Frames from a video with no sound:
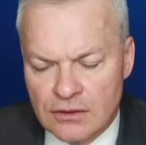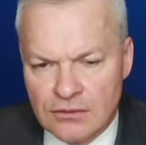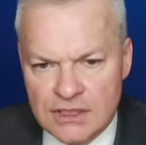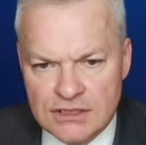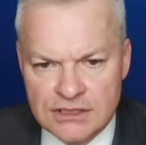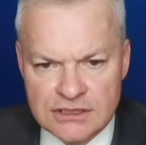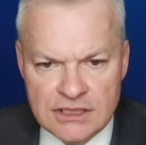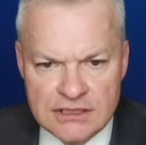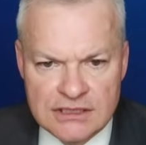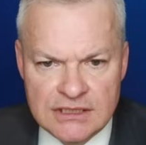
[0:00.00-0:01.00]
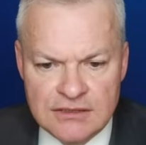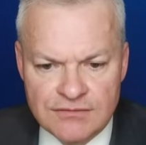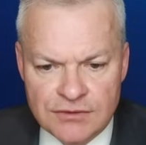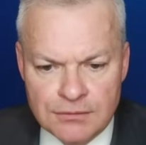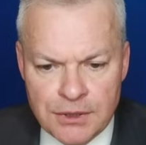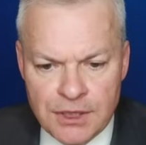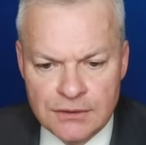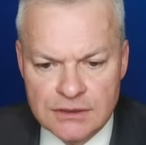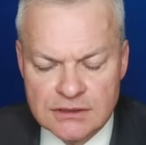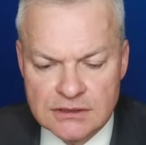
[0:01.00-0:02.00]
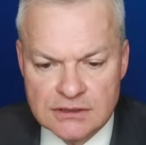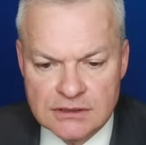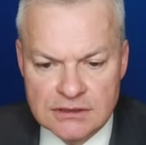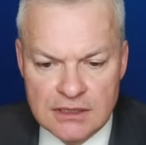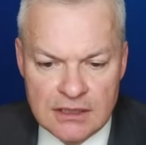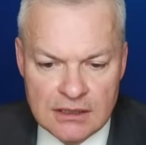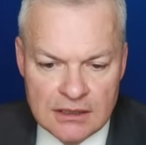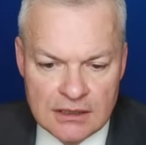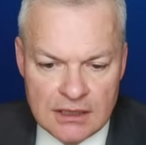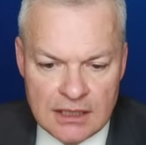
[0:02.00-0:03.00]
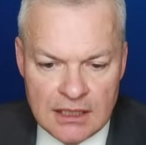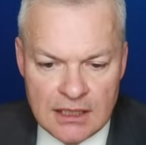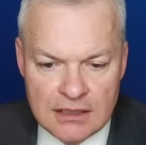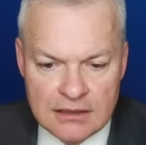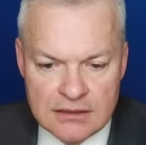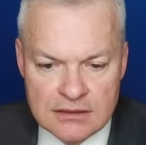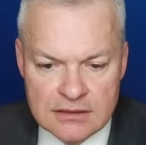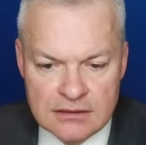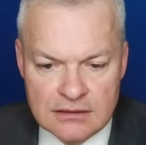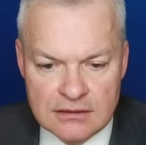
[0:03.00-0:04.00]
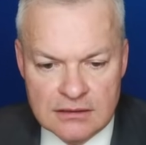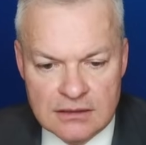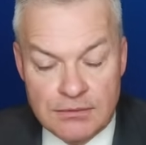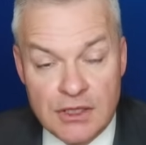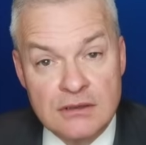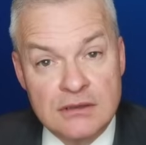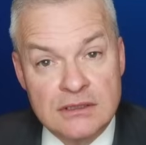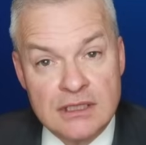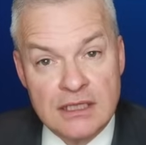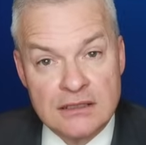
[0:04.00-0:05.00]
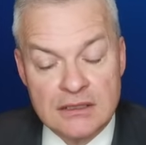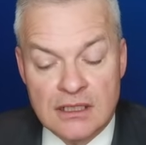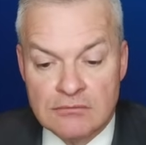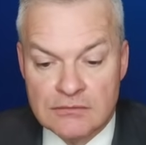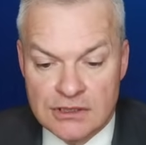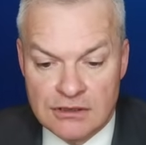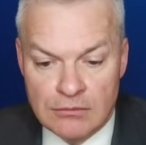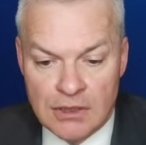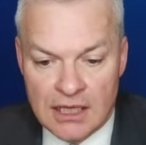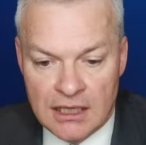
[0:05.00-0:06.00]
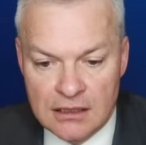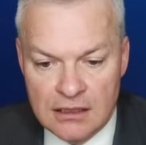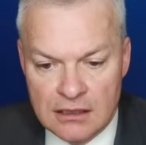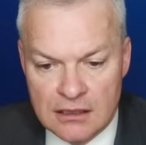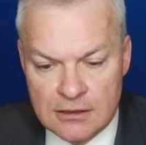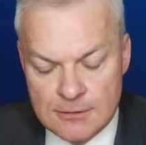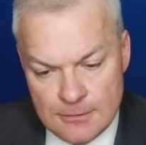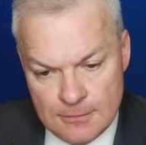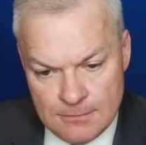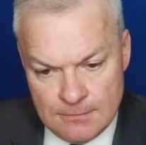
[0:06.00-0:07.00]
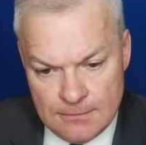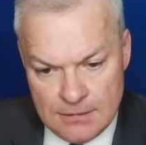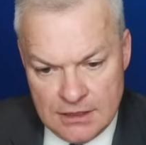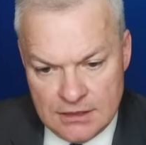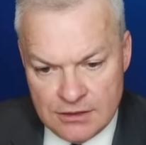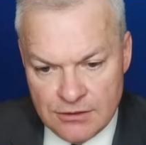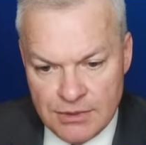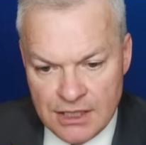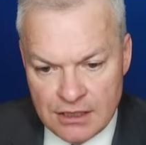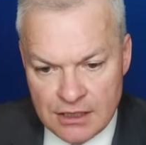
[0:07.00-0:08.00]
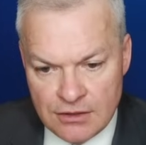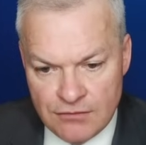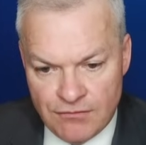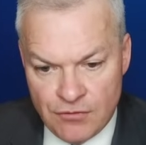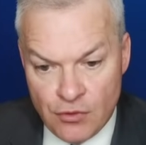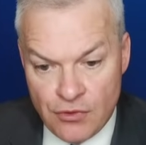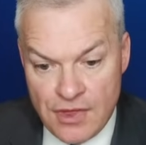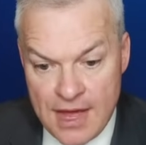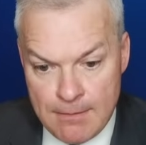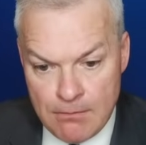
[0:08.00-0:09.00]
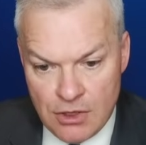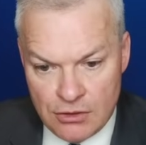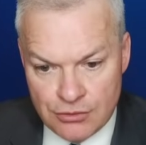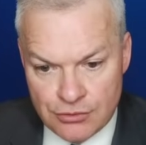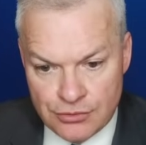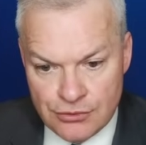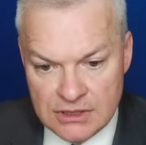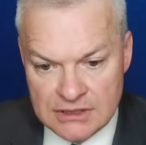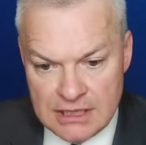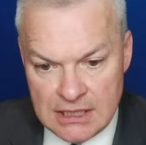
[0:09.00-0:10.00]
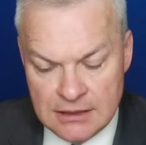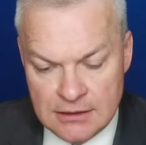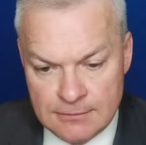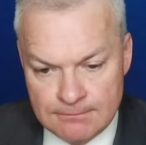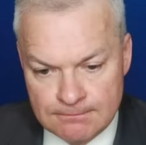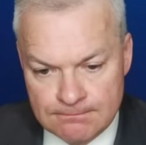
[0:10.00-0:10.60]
Great, just 19 for opponent. And opponent has emptied the bag. Is there a bingo for them through the Z?